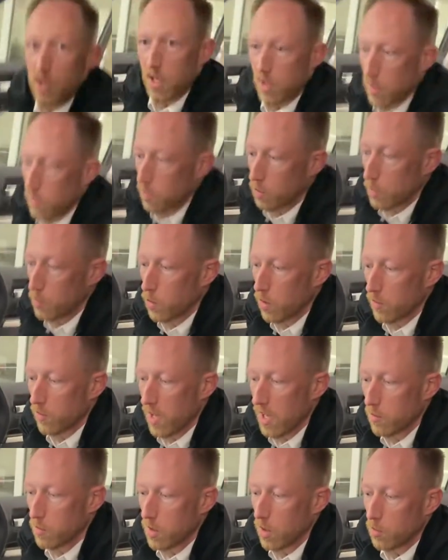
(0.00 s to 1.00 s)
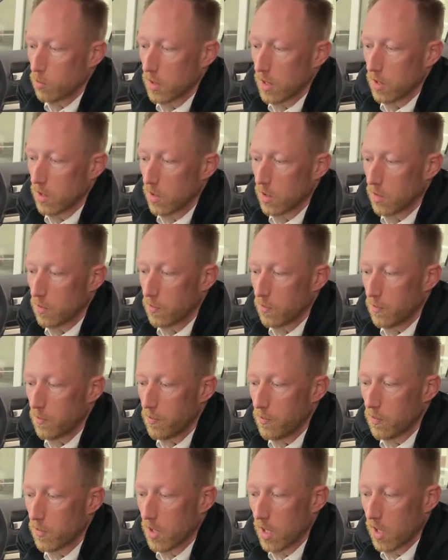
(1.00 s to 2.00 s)
a 3.5 millimeter
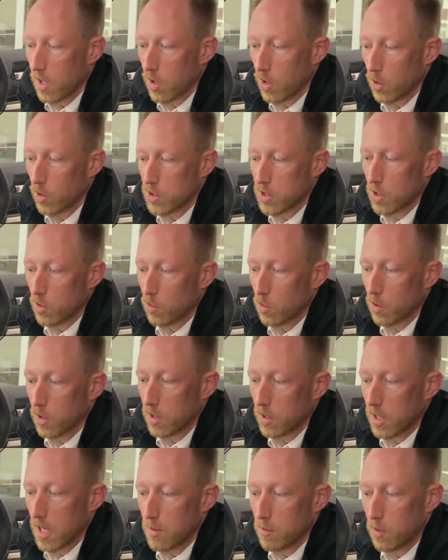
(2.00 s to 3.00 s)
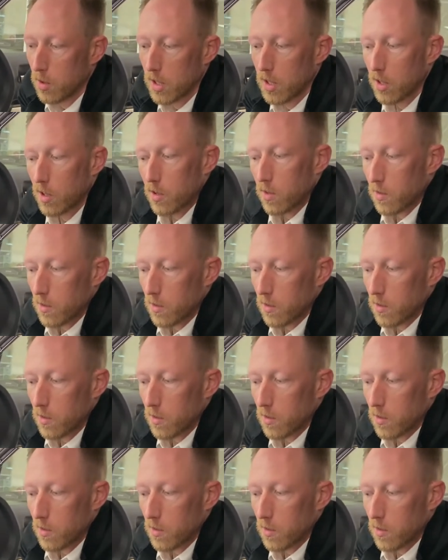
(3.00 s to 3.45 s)
uh, auxiliary cable here,